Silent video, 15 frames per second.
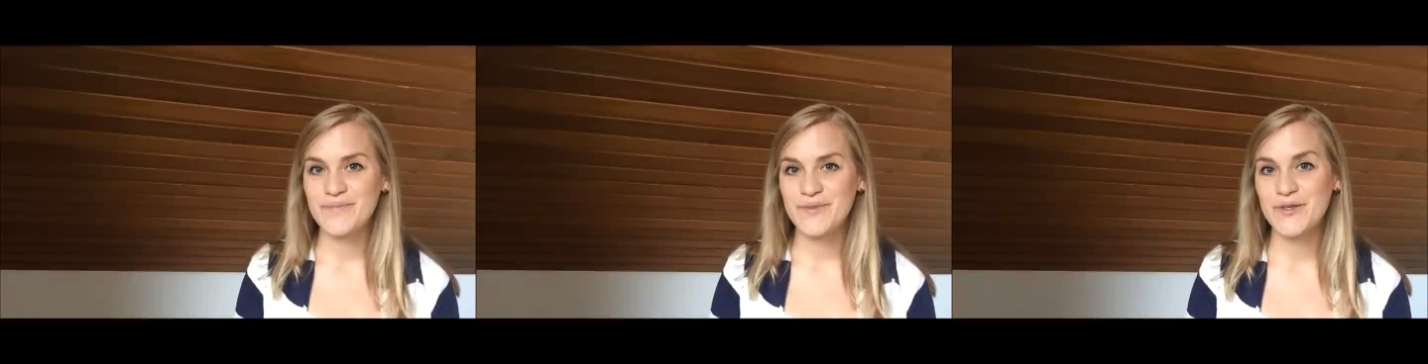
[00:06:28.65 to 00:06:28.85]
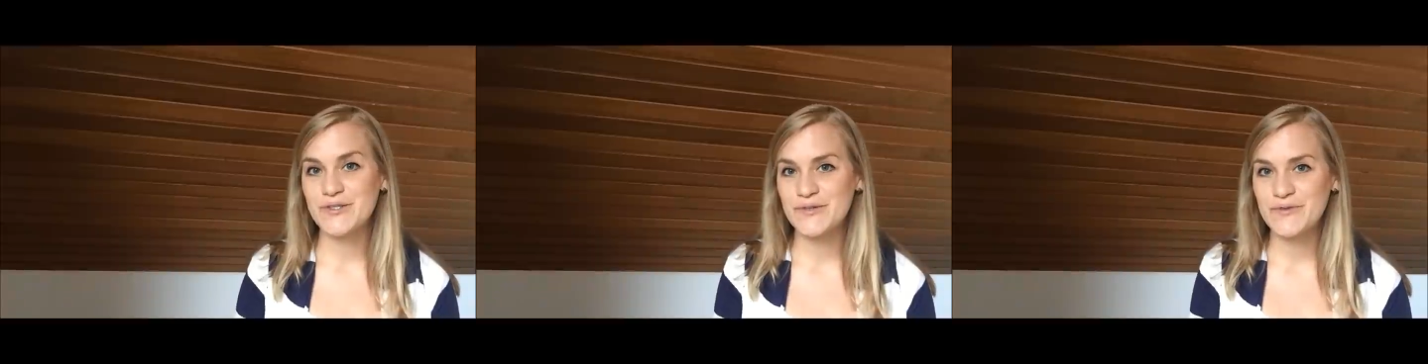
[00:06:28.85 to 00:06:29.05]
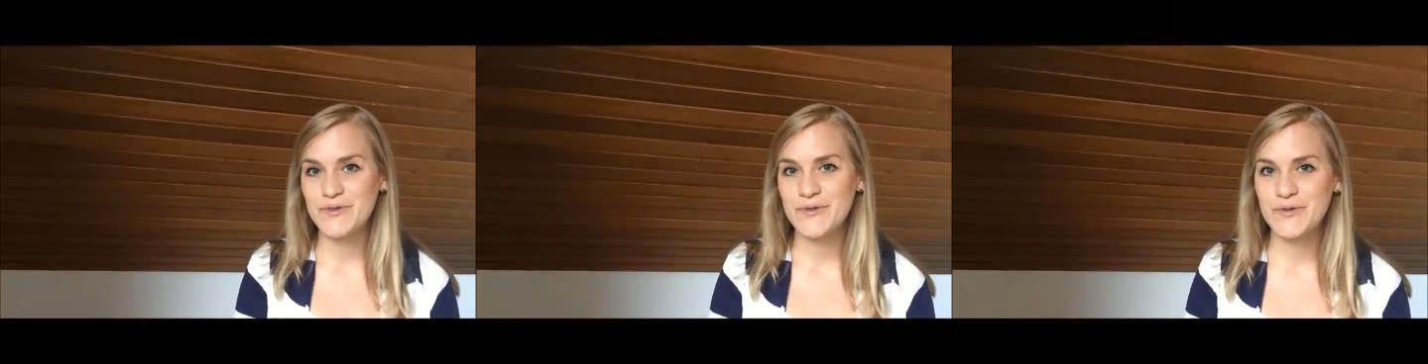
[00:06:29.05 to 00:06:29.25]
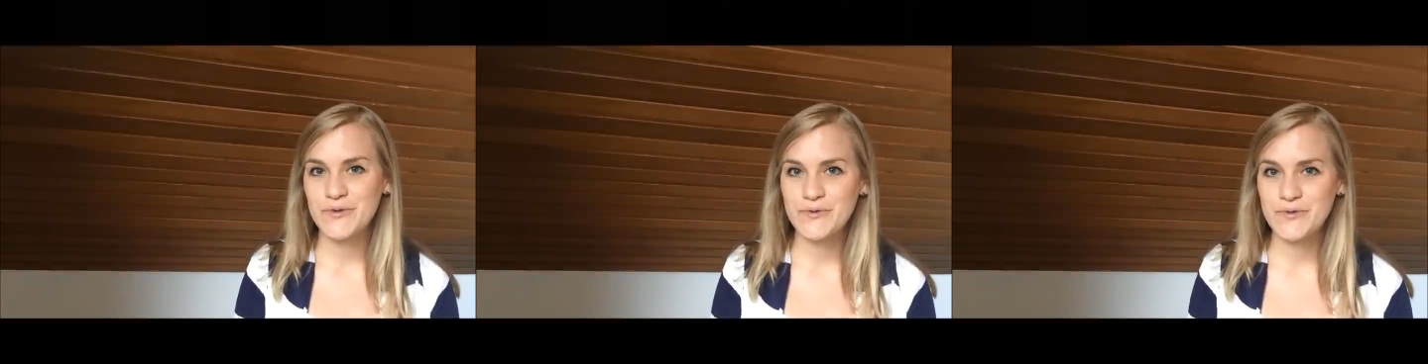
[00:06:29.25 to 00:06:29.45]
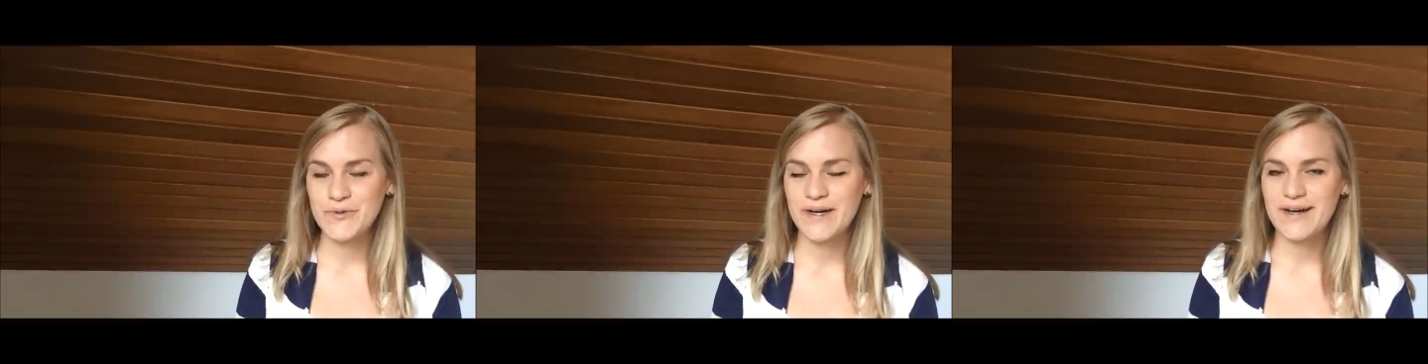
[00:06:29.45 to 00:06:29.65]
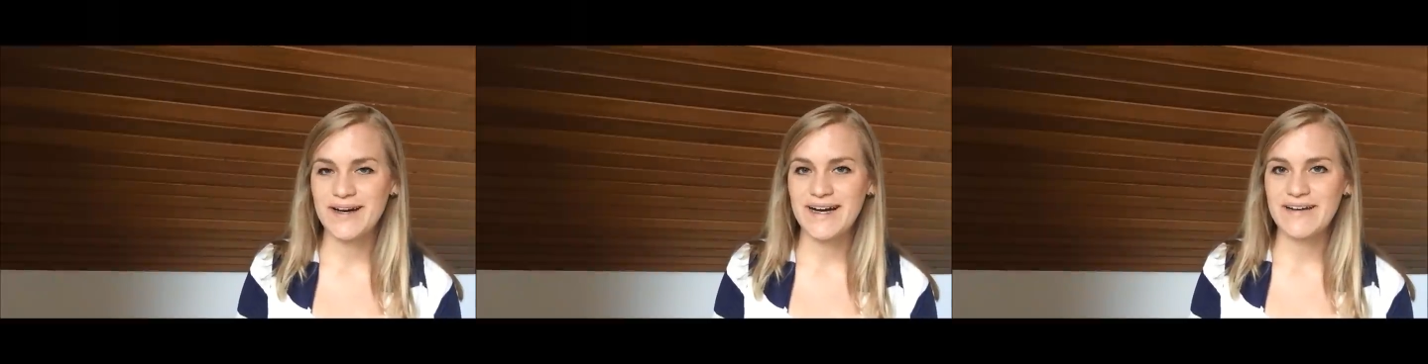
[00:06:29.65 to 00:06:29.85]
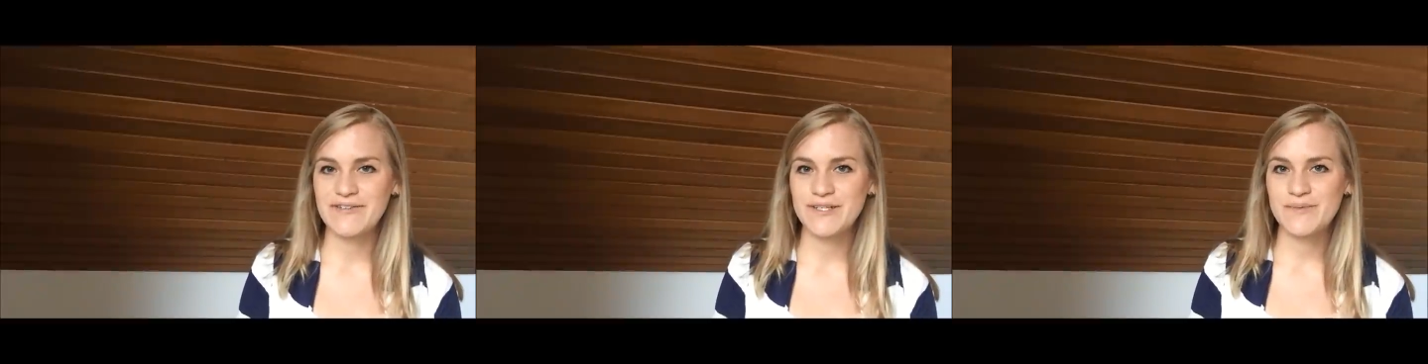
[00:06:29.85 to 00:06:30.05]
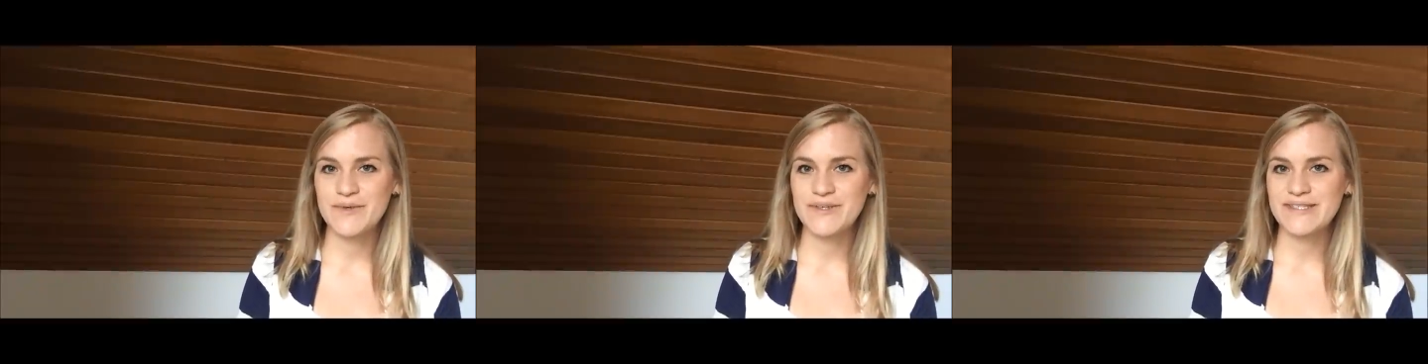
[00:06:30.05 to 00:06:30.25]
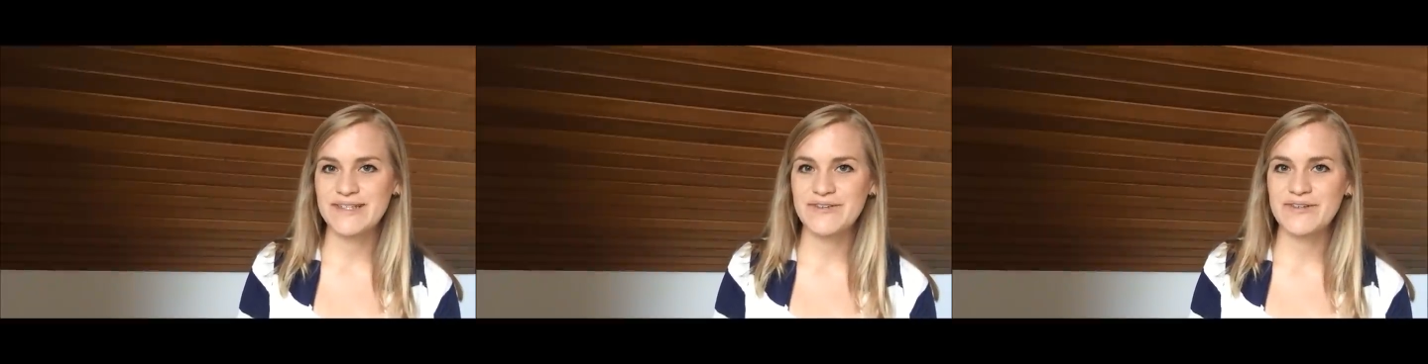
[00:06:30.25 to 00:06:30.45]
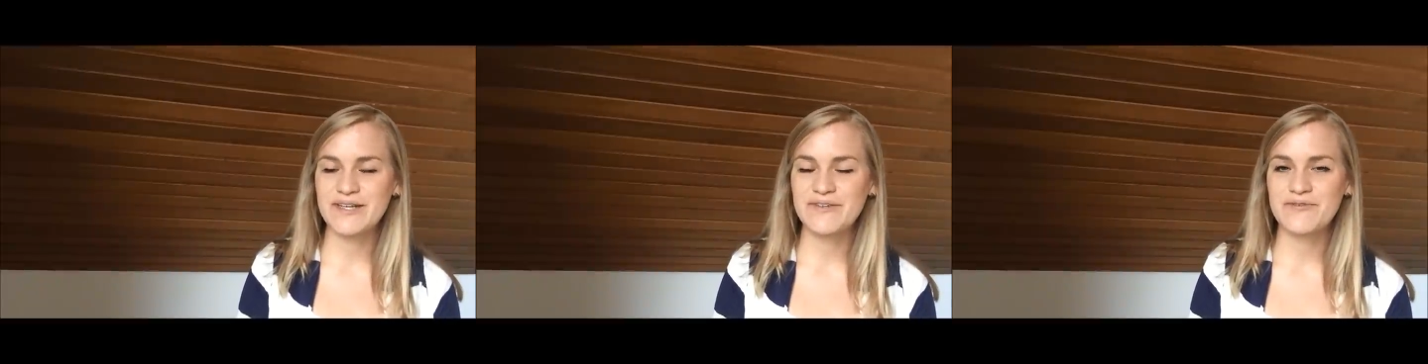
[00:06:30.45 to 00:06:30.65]
Those of you who have
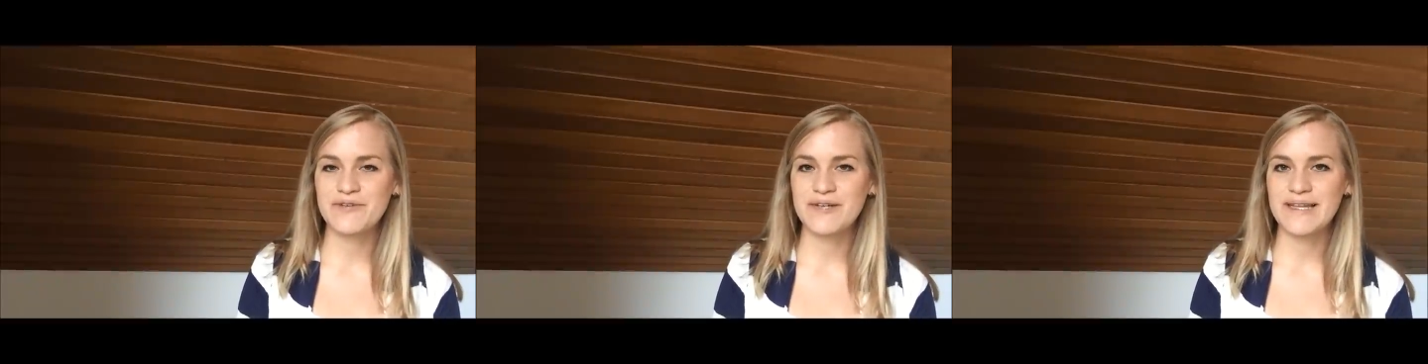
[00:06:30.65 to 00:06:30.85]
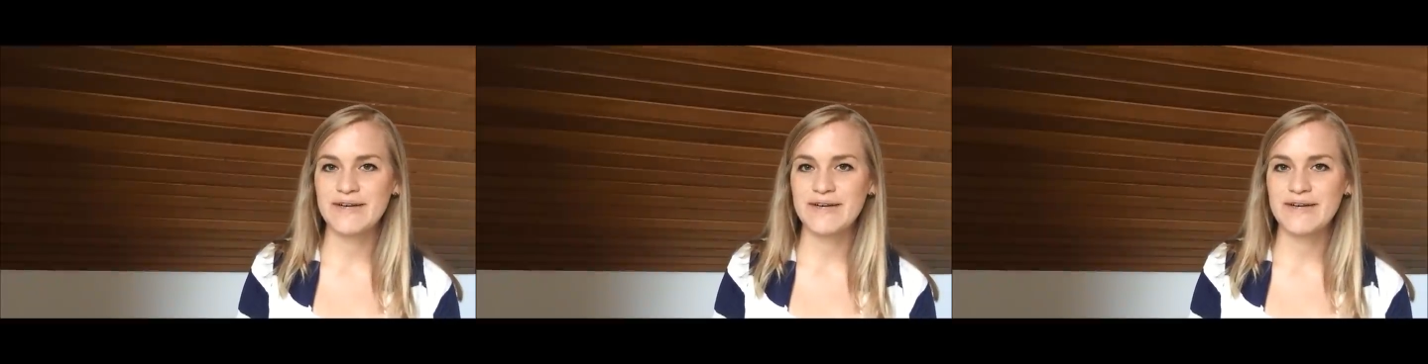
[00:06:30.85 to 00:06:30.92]
experienced learning a foreign